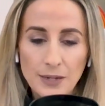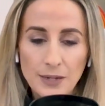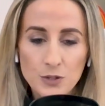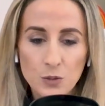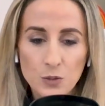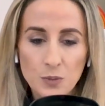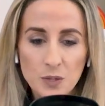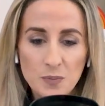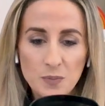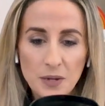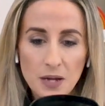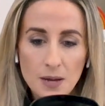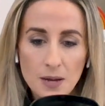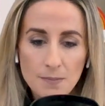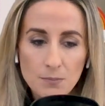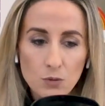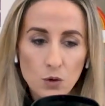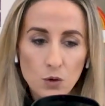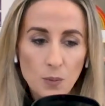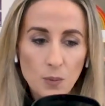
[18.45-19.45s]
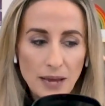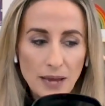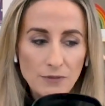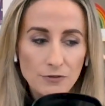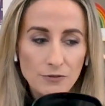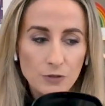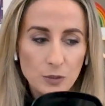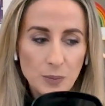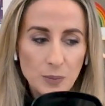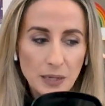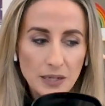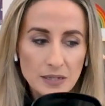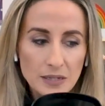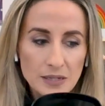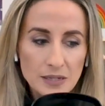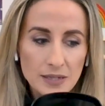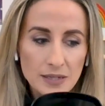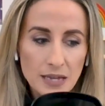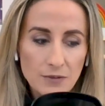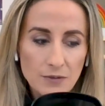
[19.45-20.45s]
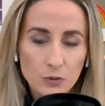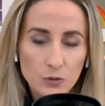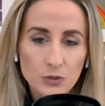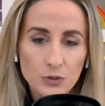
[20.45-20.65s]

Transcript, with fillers: it's almost become more painful because they've